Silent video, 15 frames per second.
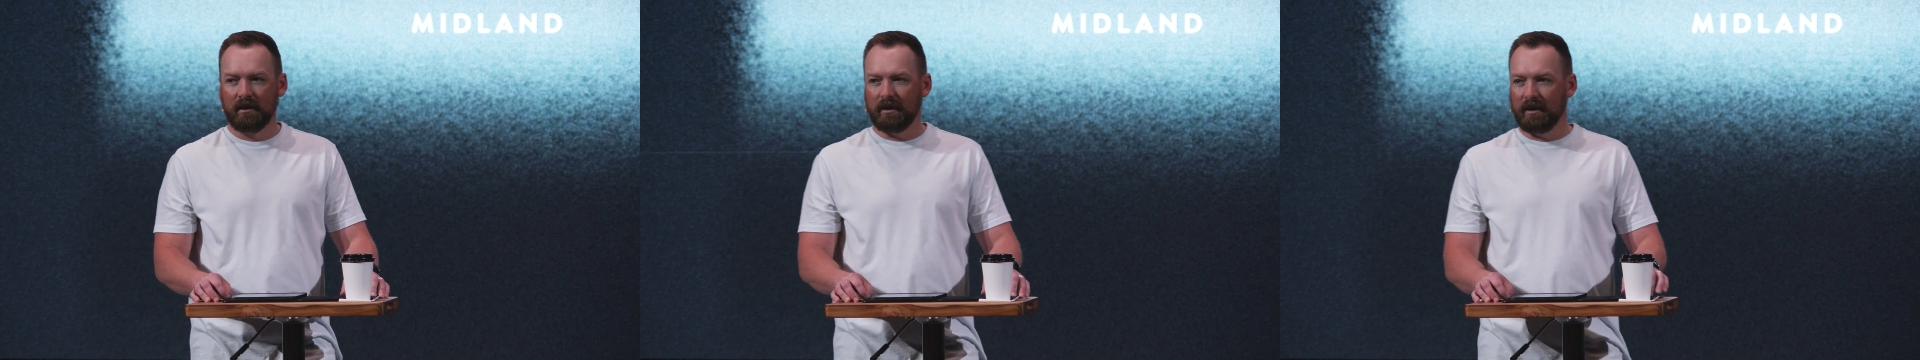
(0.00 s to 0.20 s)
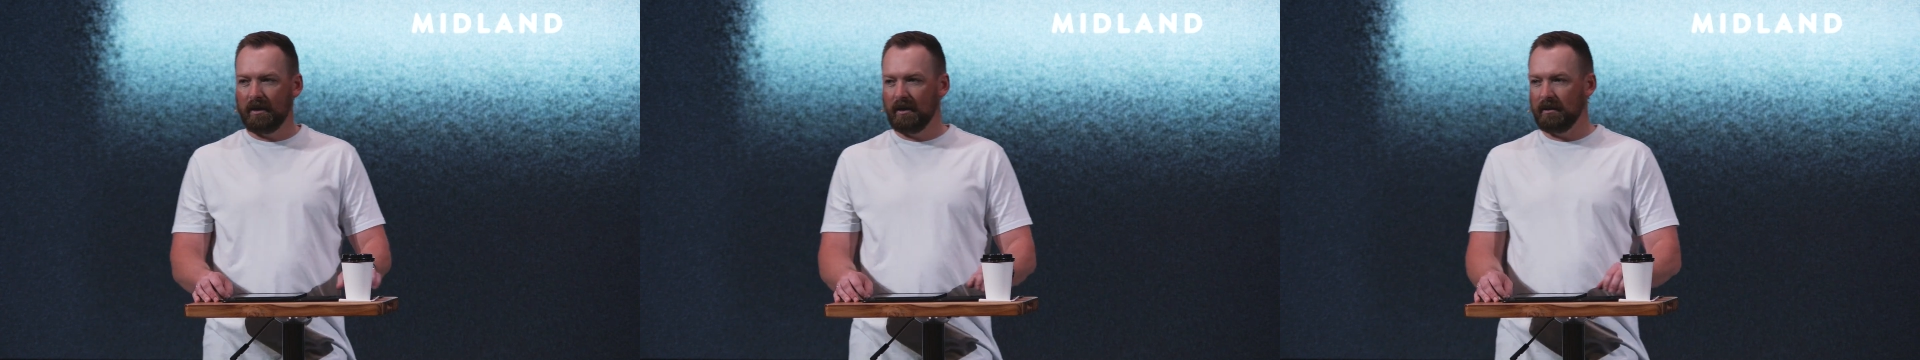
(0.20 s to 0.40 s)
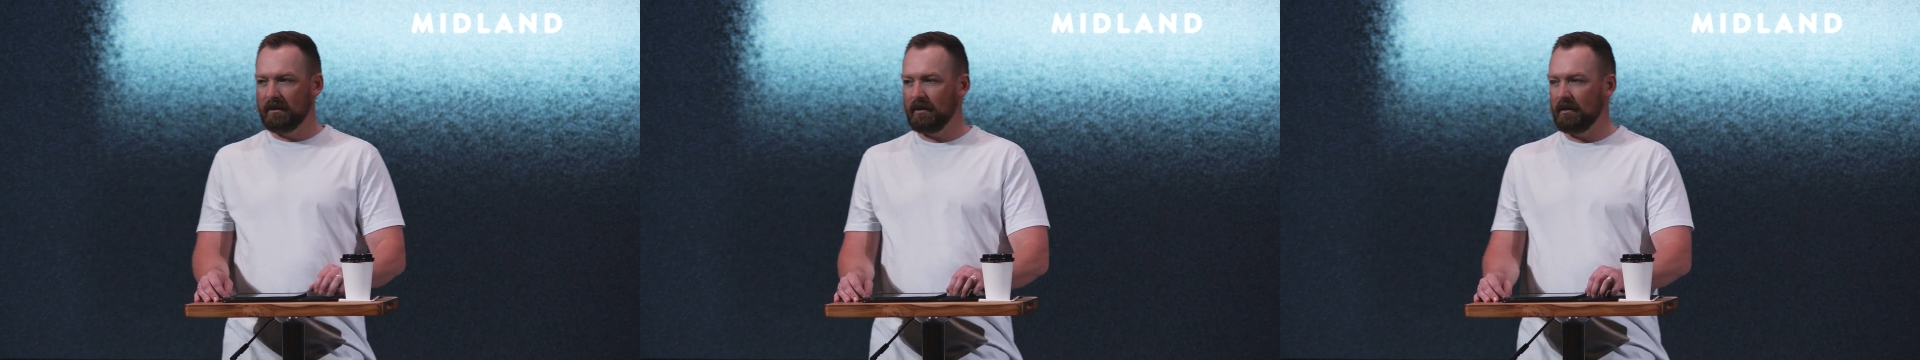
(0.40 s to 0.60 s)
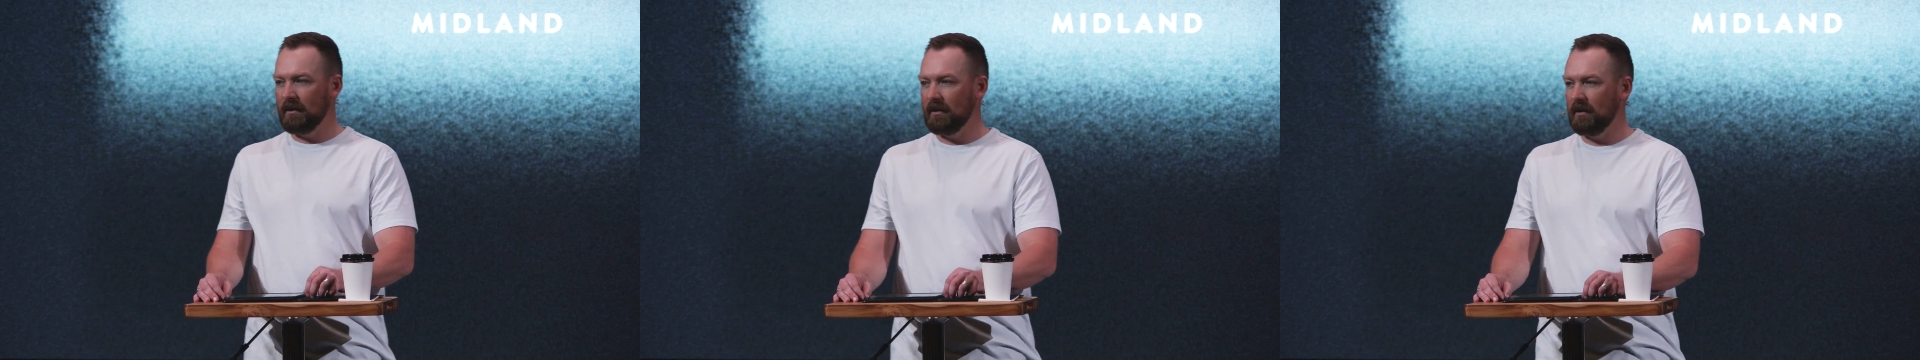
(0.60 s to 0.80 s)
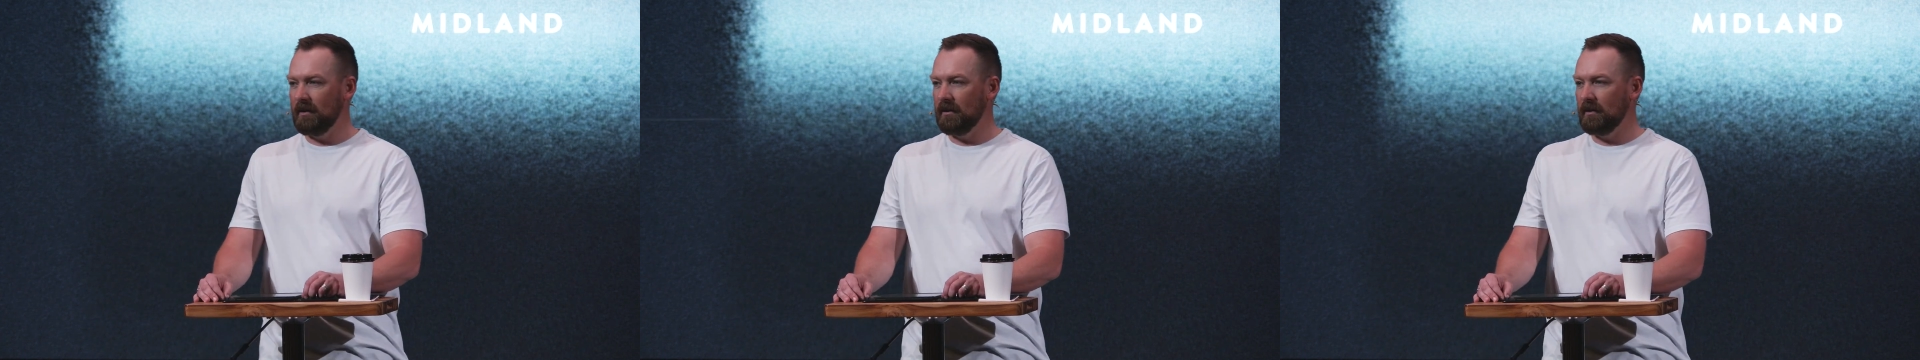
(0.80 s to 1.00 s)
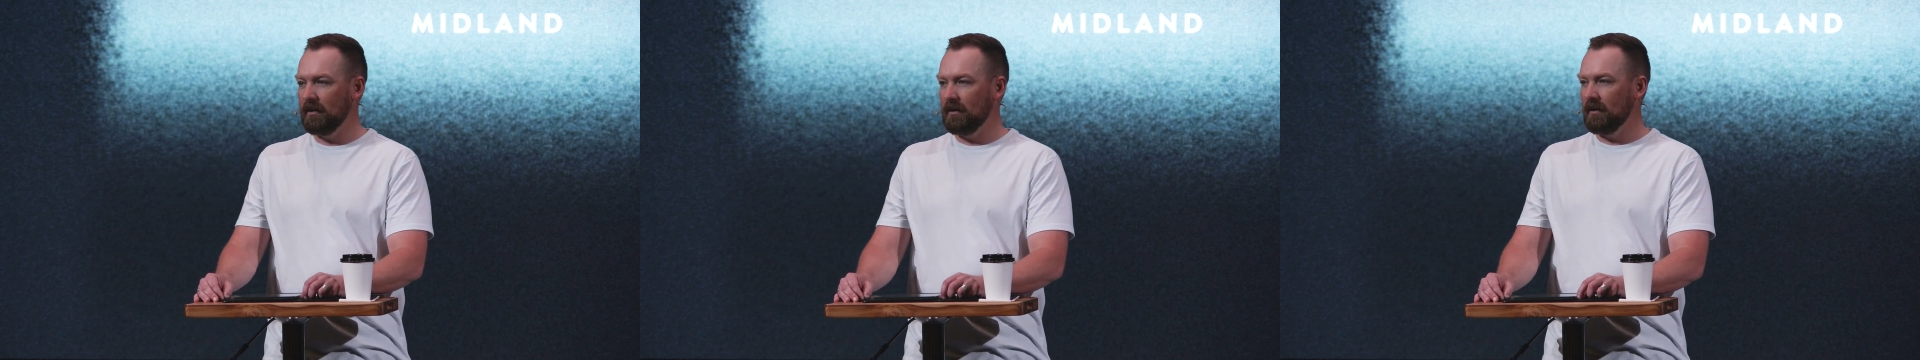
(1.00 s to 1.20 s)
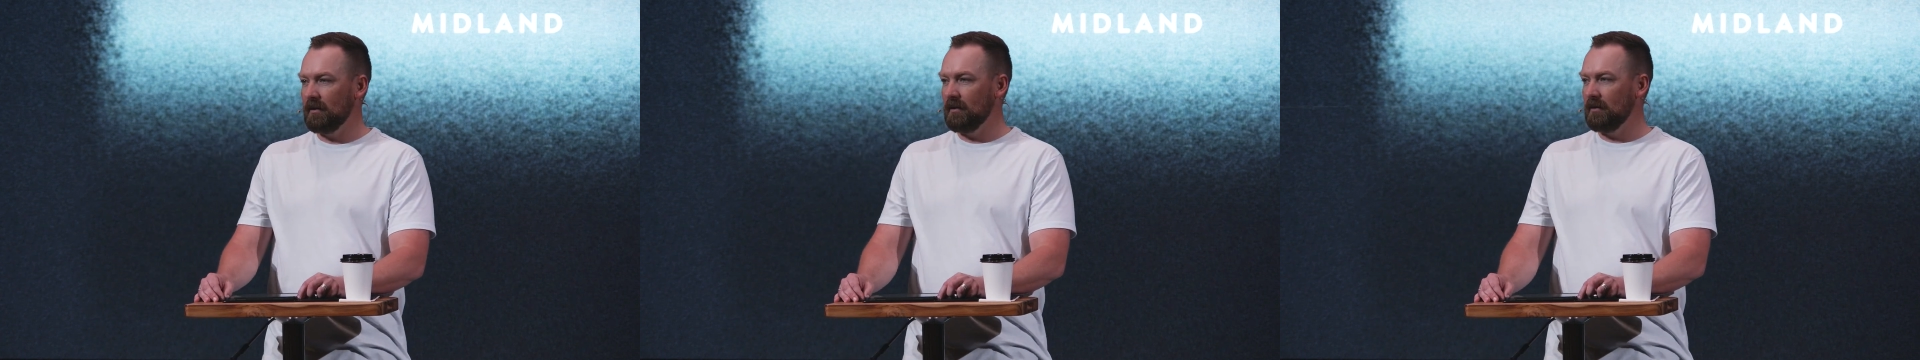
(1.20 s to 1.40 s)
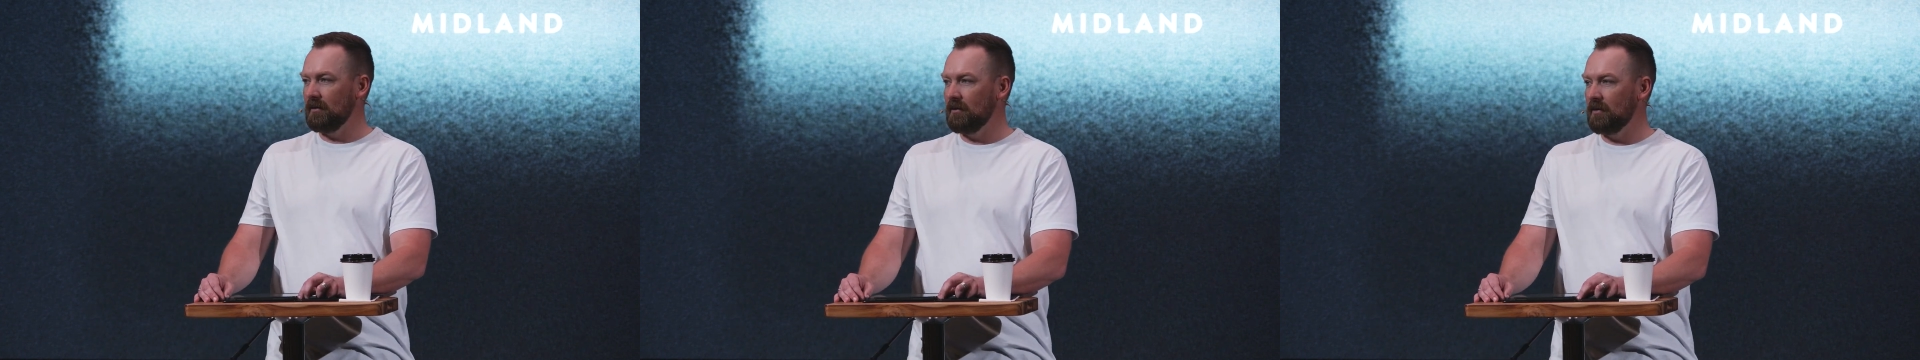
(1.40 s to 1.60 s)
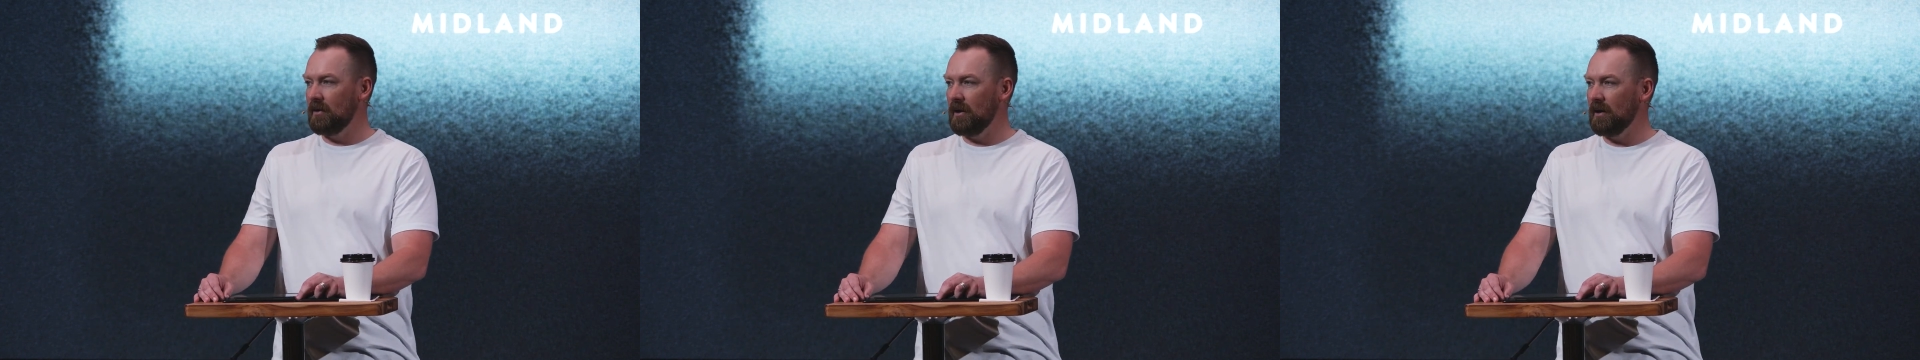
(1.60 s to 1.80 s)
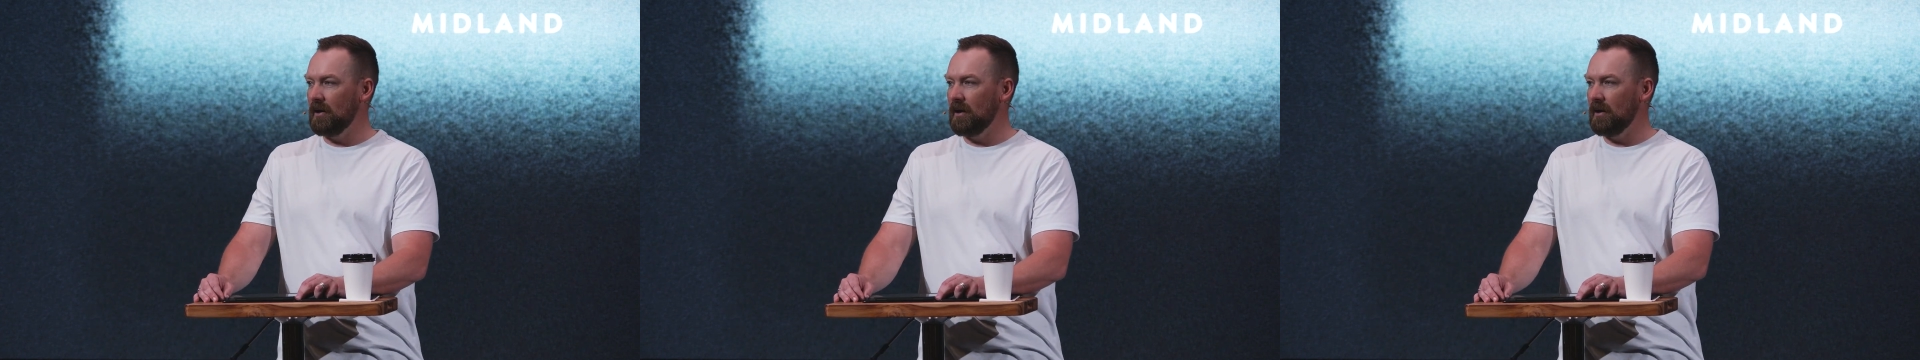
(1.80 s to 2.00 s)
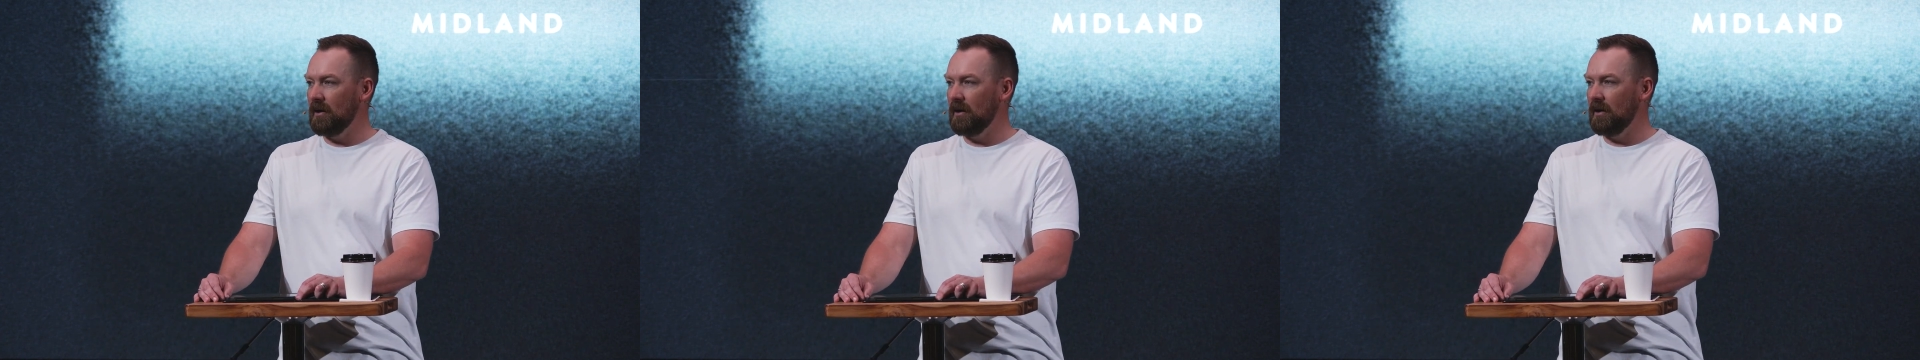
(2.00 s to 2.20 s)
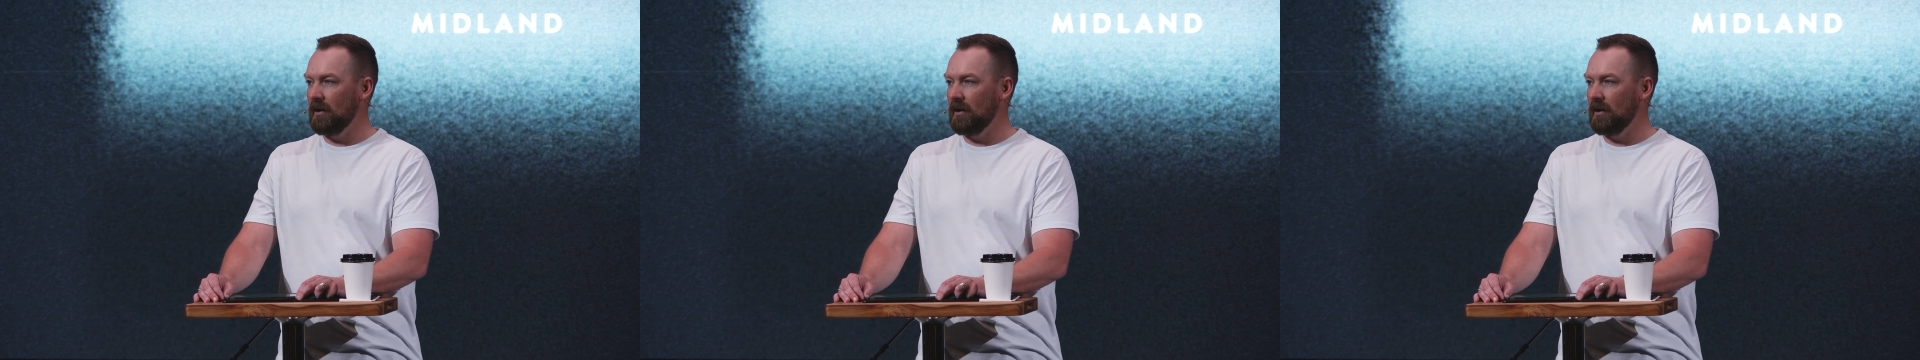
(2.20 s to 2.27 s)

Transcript: and, uh, you know, I, I